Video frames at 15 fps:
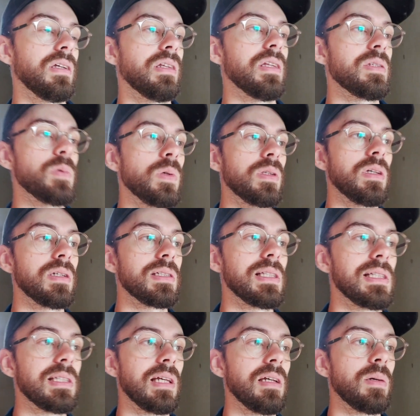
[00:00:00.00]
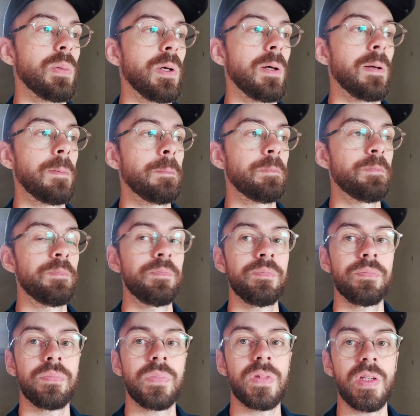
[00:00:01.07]
this one nicely set up.
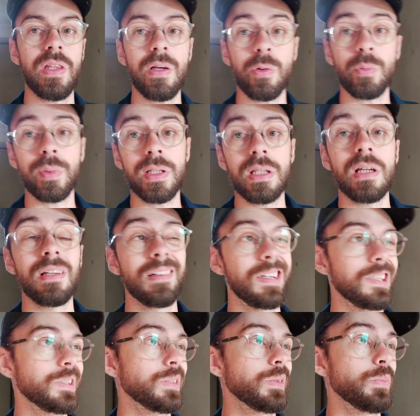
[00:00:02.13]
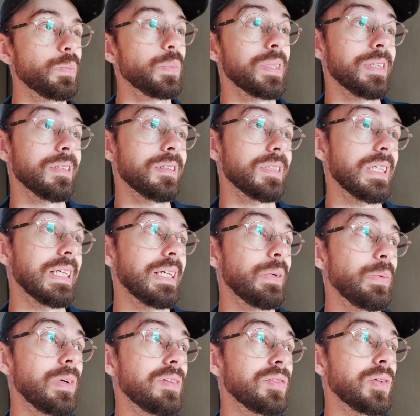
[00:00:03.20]
So that would be a nice, potentially,
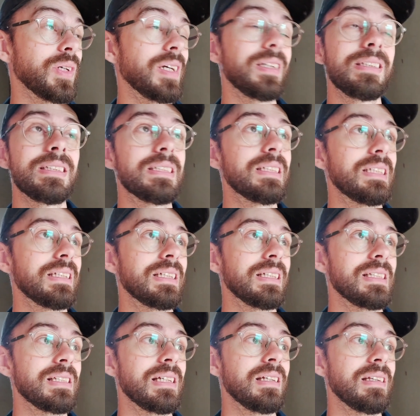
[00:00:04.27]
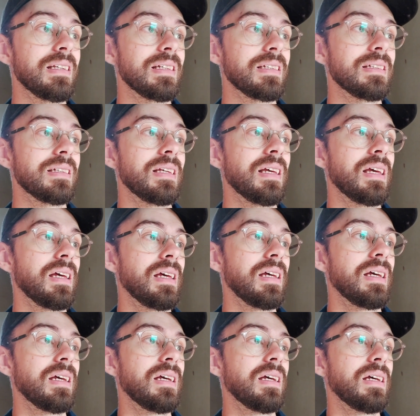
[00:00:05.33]
way of doing it. I just need to consider this
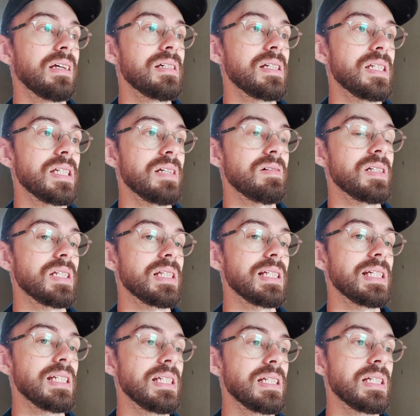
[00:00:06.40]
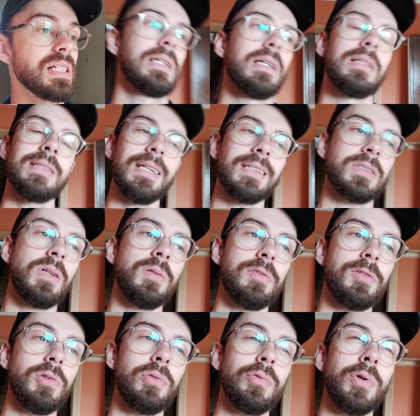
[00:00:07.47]
seriously, because that top
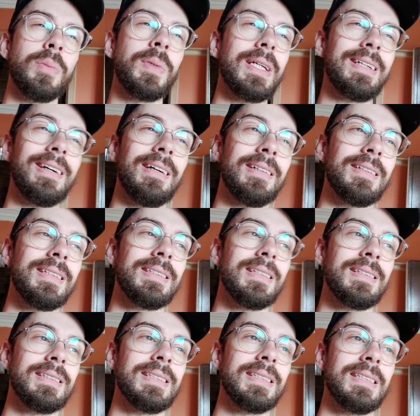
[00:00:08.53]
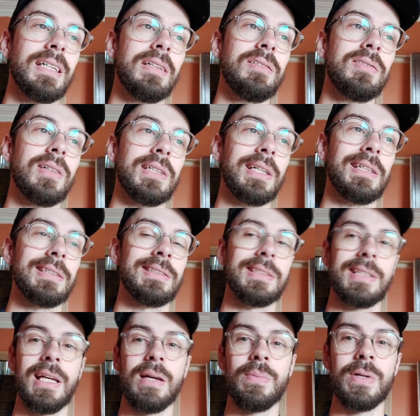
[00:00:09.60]
floor room, it kind of designs itself. Like I can just
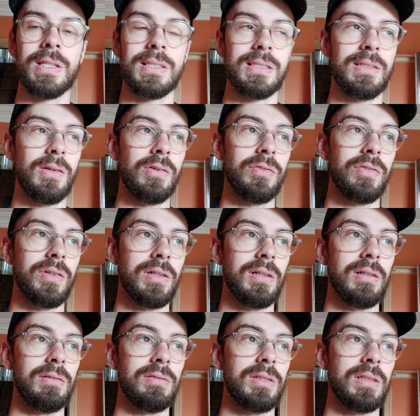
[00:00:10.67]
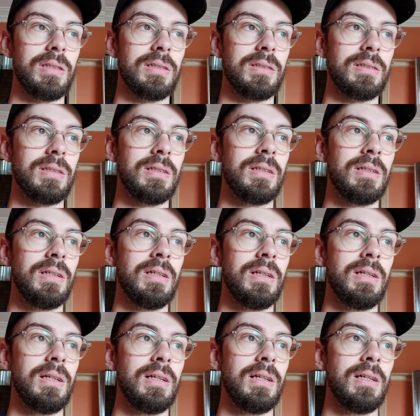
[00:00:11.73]
get a big sofa, and
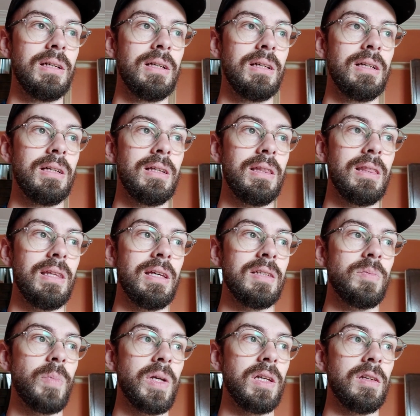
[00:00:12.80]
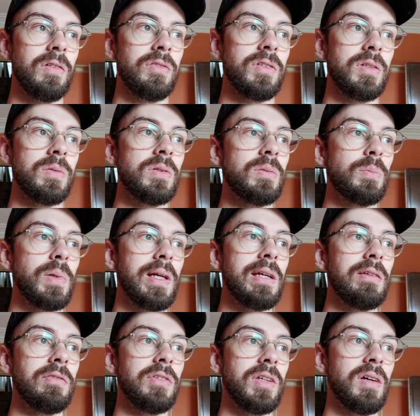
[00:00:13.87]
it's big enough to
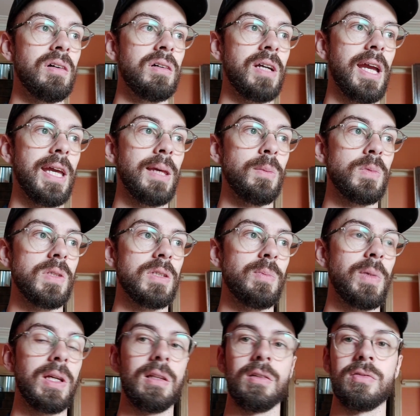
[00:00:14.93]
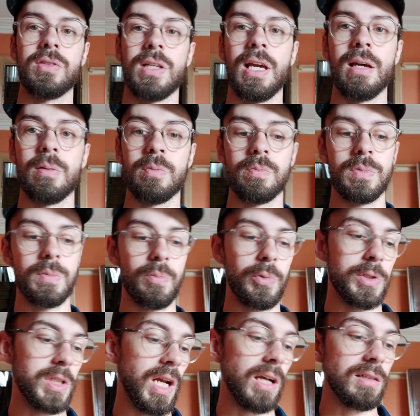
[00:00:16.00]
play VR games, it's big enough to get a
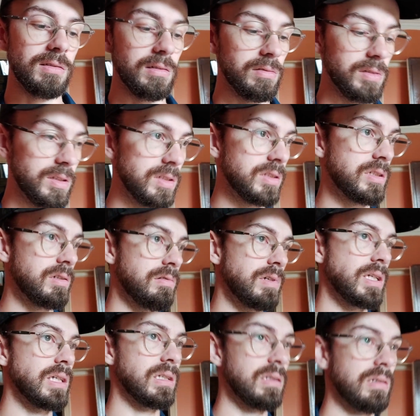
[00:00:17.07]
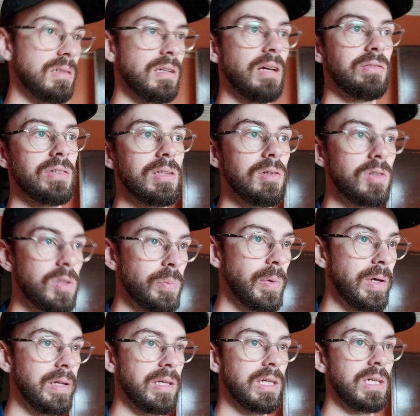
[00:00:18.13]
projector and a screen and have a log
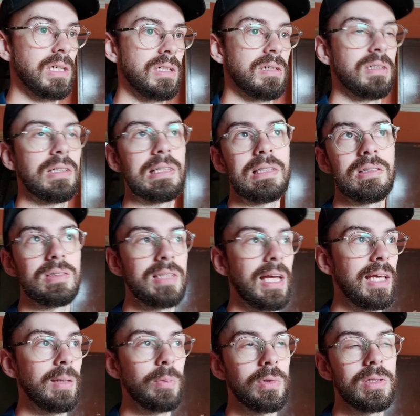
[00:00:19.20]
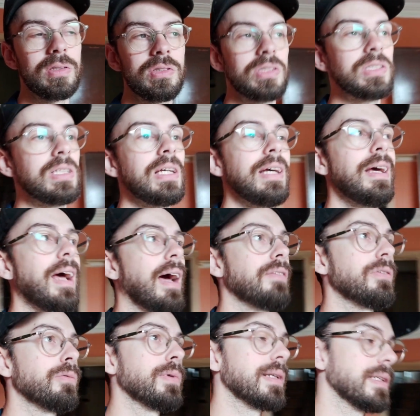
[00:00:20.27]
burner and a little table and just have
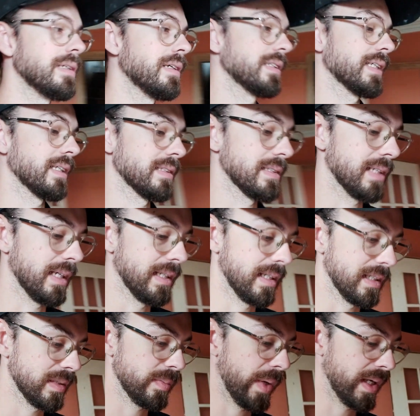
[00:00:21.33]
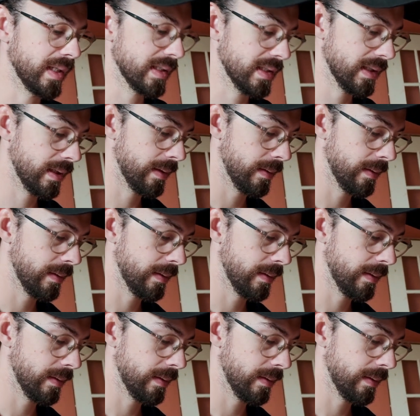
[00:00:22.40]
a really nice entertaining space.